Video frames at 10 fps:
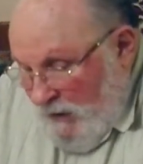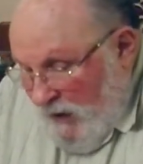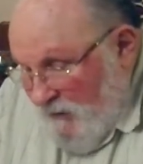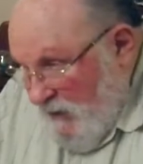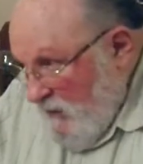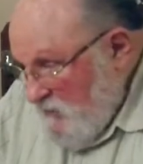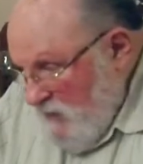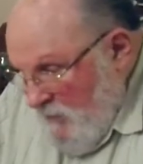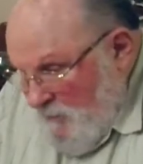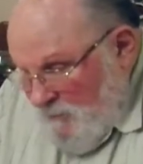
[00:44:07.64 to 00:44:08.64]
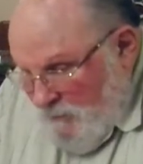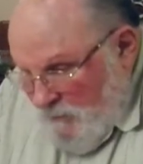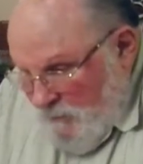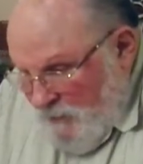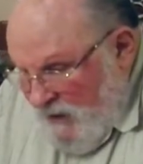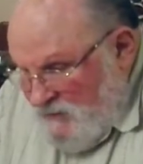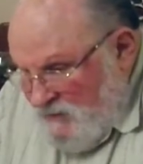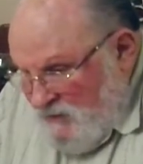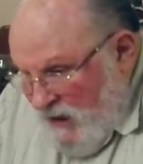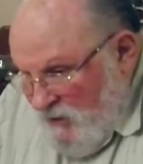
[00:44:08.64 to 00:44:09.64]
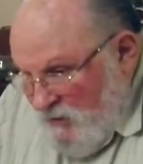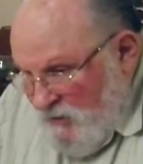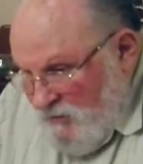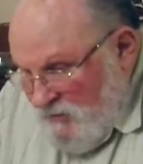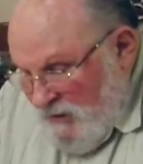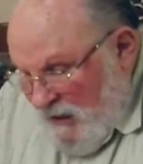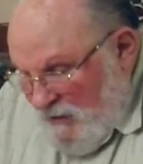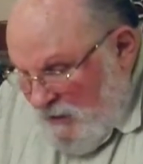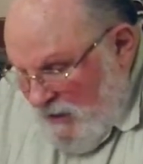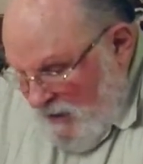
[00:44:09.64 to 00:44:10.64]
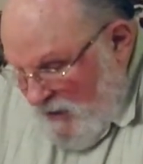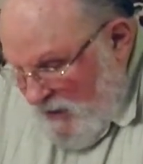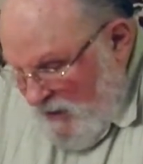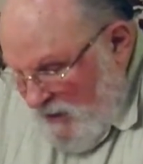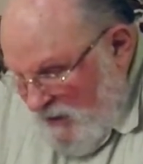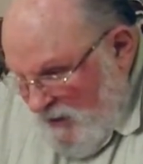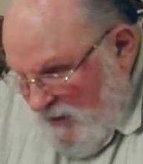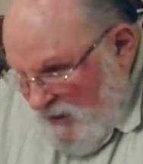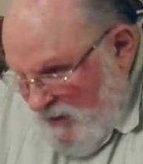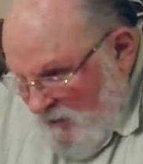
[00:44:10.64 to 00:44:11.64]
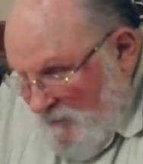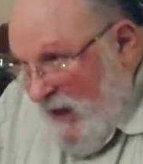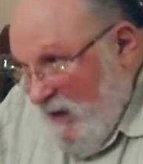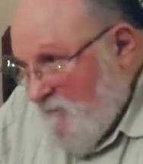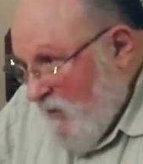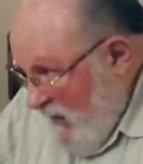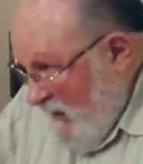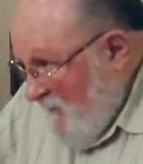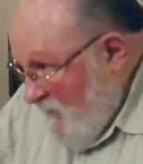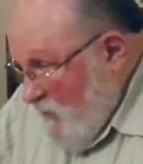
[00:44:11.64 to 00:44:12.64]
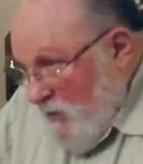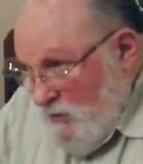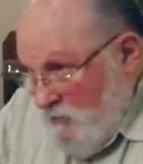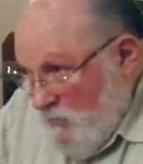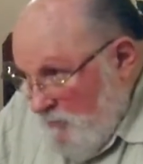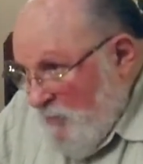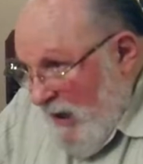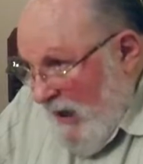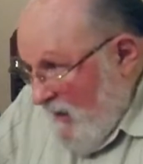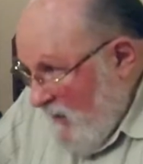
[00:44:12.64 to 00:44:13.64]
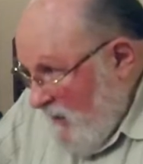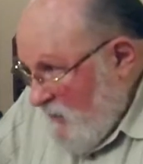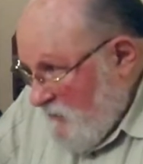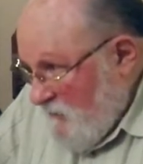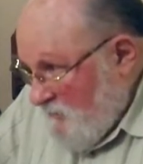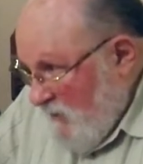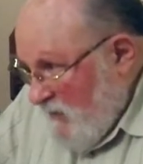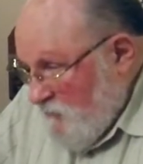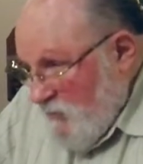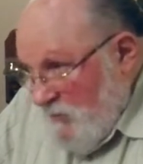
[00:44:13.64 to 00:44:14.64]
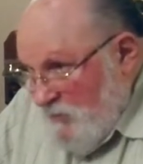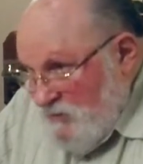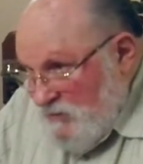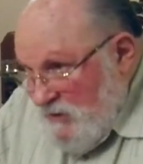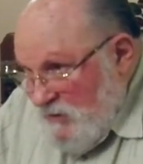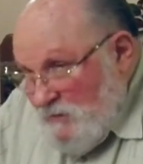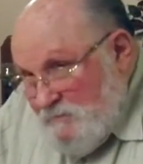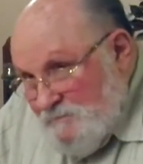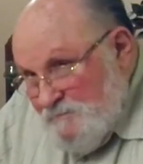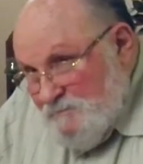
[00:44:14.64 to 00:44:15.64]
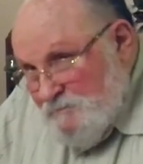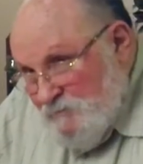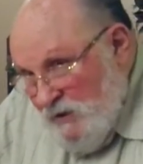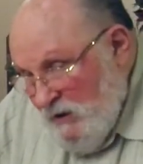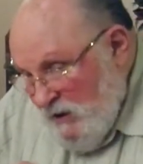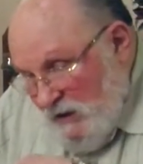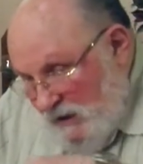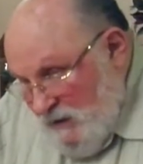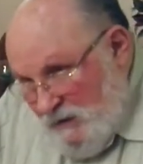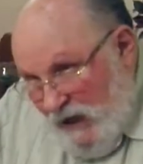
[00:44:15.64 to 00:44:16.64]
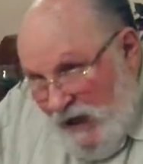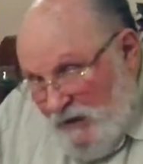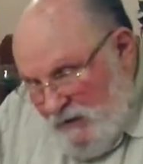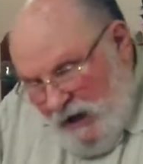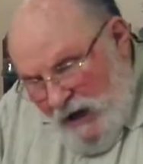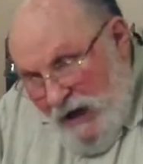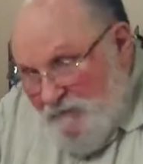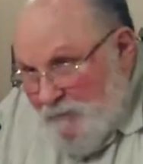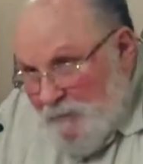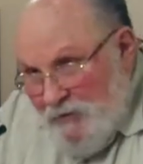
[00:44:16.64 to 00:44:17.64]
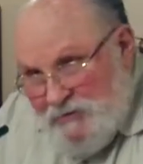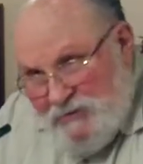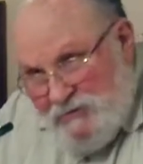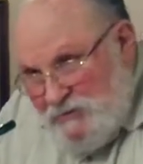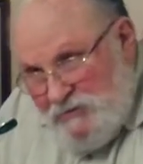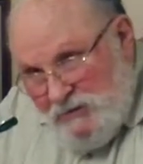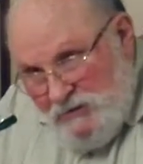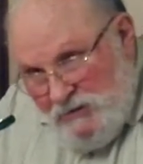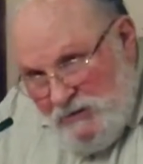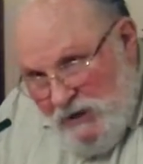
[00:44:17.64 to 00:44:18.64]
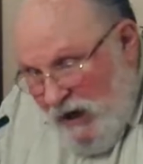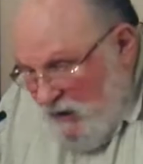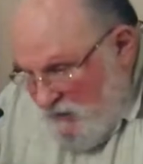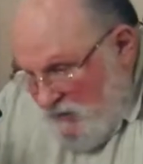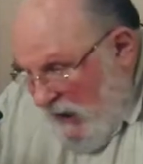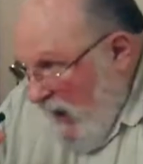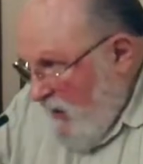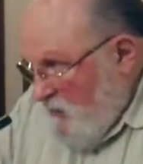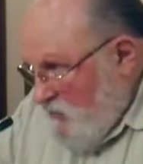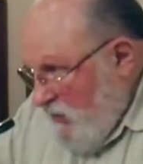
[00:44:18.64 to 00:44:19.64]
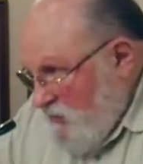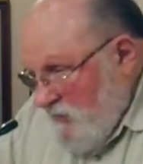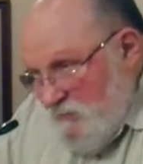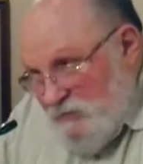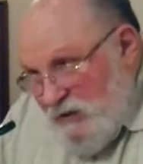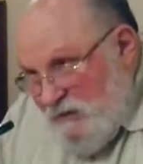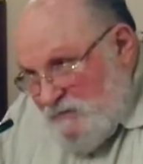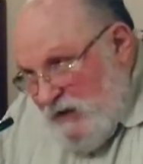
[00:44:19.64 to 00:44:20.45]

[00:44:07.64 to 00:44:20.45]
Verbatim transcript: Now, there are some places on earth that make it very difficult to abide in this place where you've been seated. I, I, every person's got to they got to judge themselves.